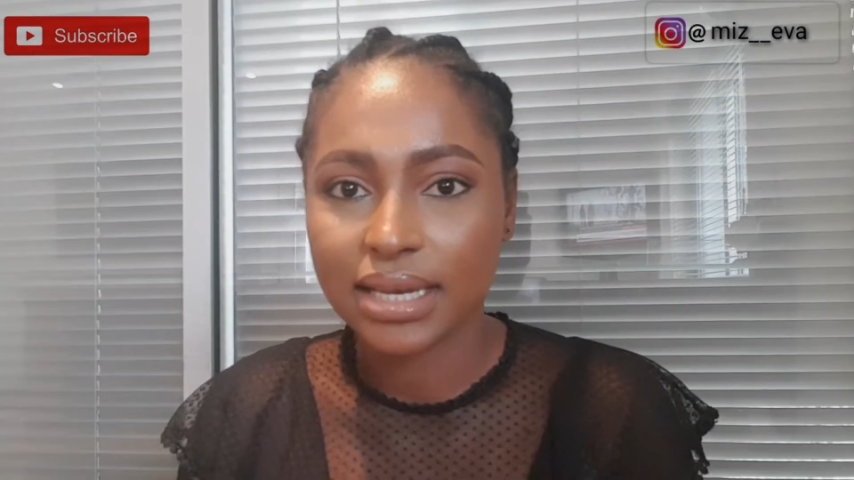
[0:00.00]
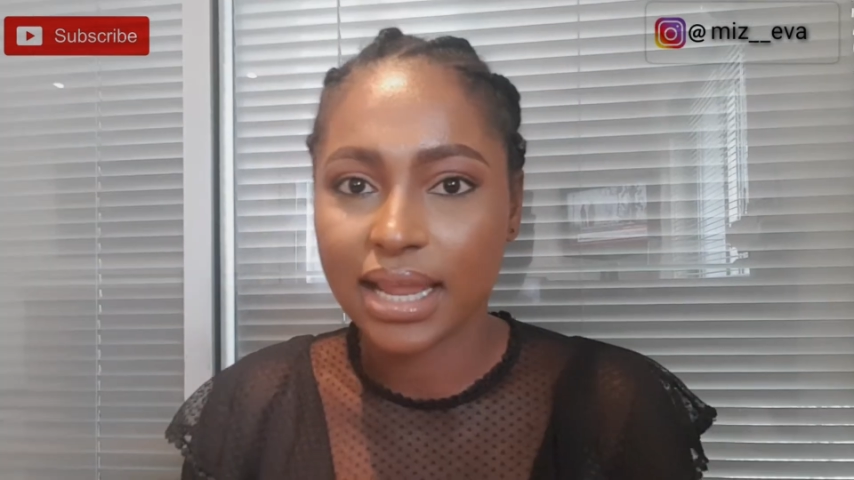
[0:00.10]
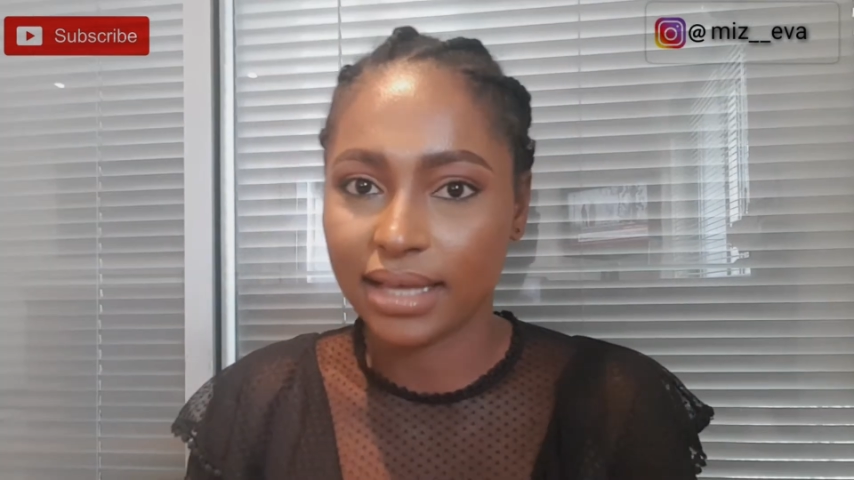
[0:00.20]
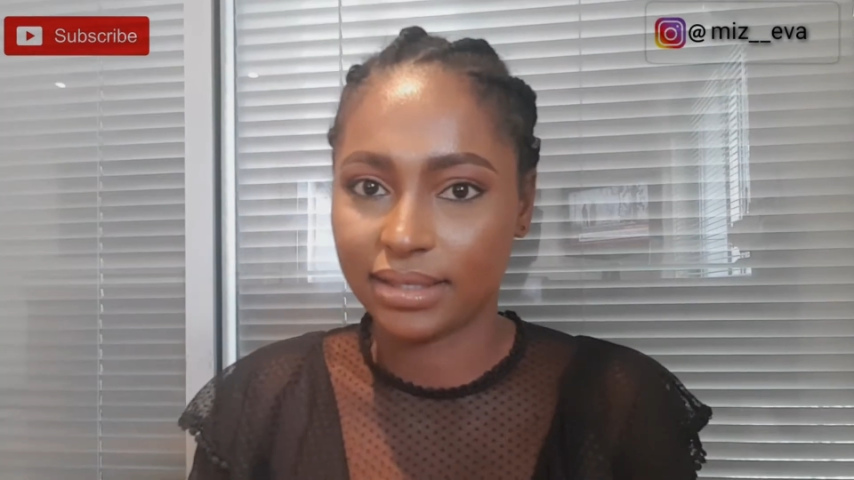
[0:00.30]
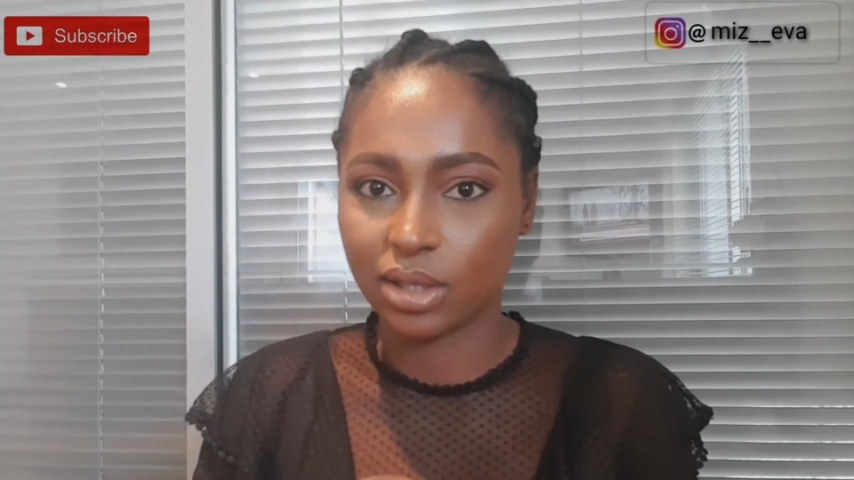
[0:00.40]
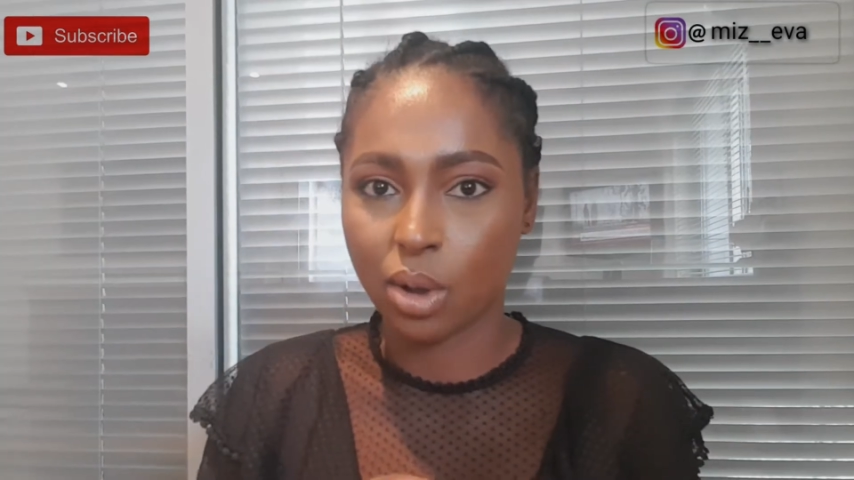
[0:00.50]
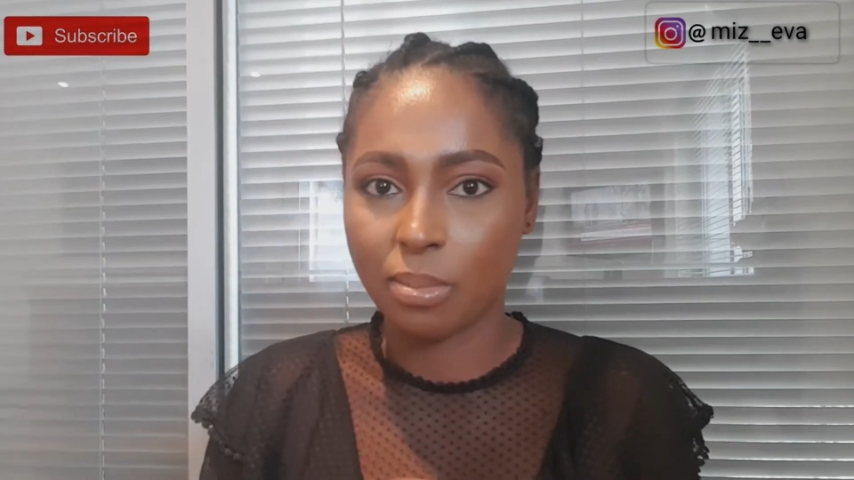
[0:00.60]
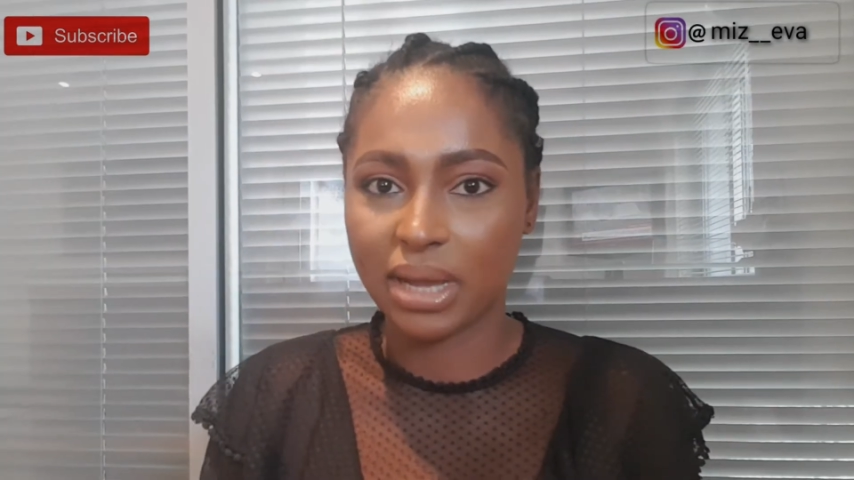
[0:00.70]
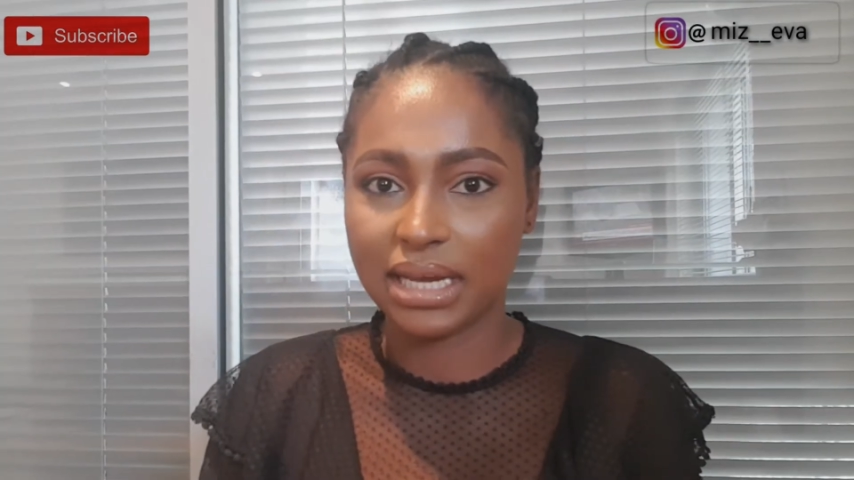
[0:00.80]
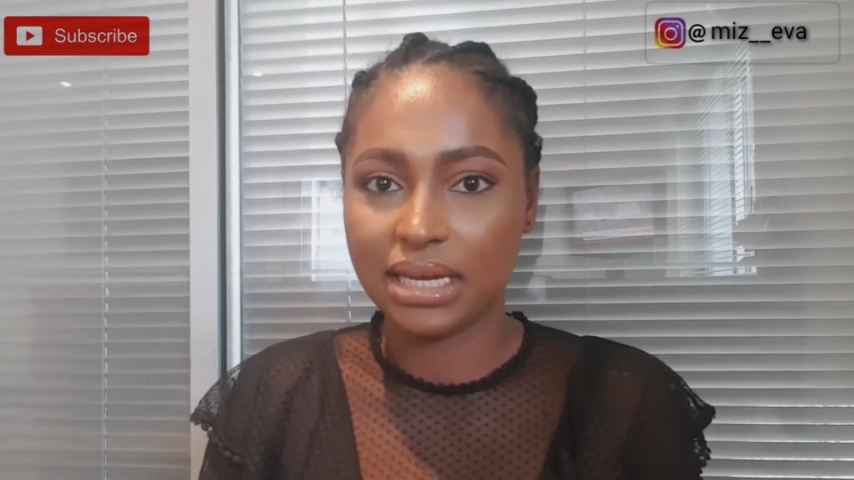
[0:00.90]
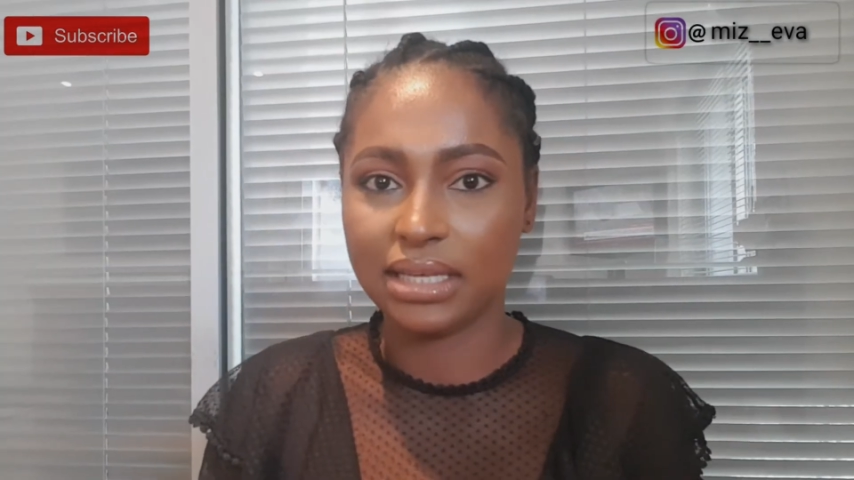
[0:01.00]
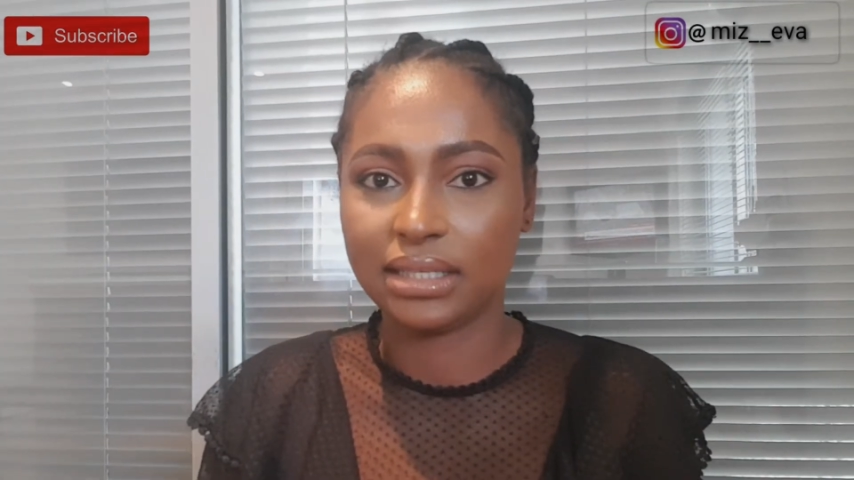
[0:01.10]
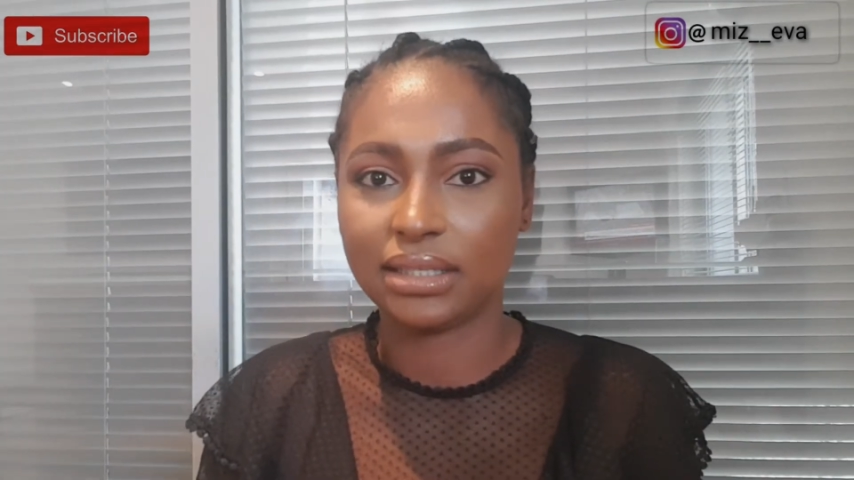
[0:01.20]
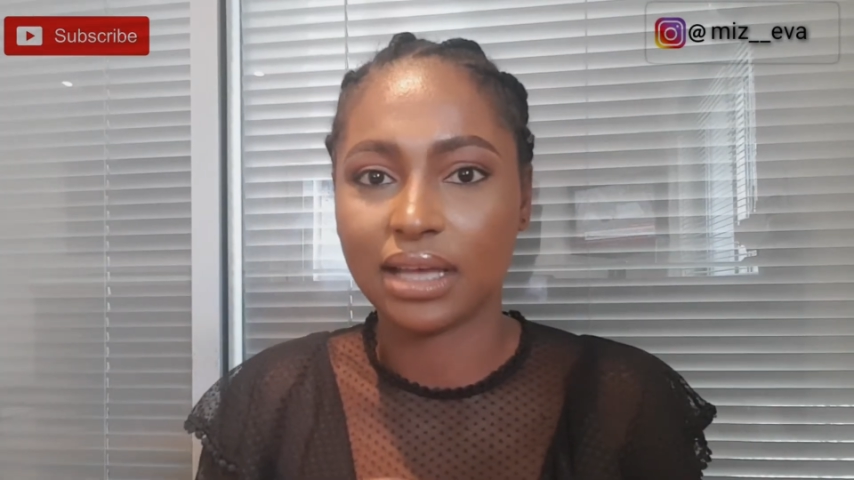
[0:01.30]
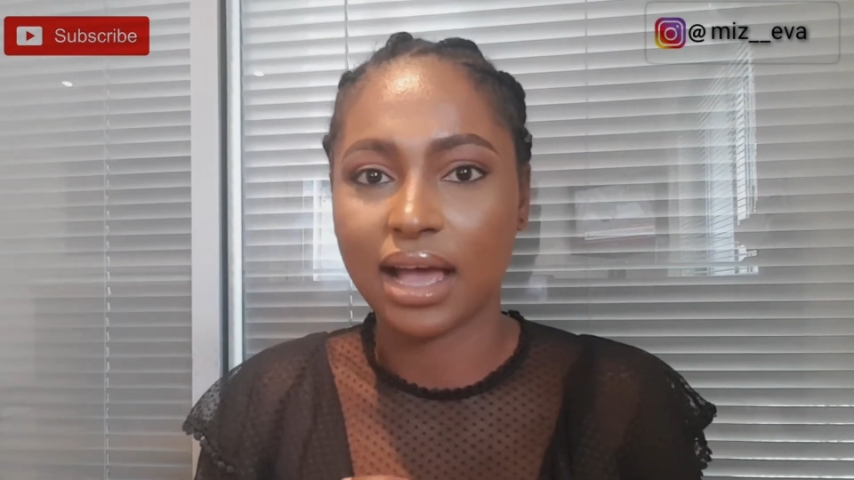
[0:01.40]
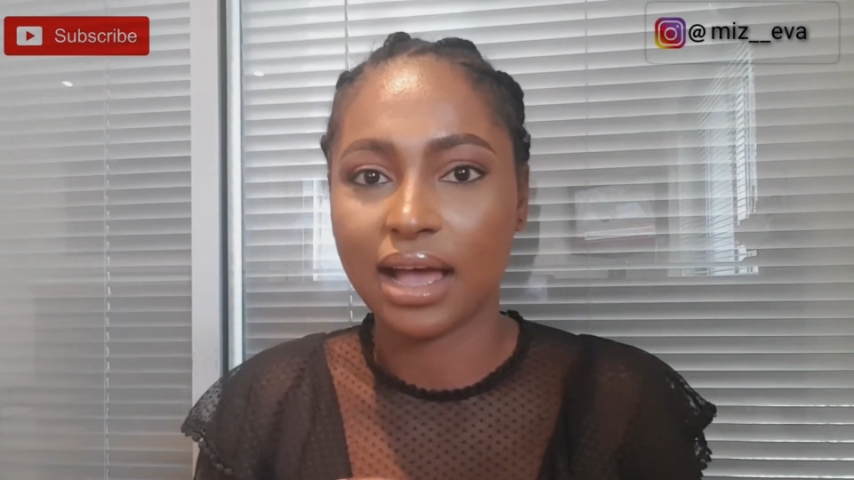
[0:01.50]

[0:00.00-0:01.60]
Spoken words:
Next on my list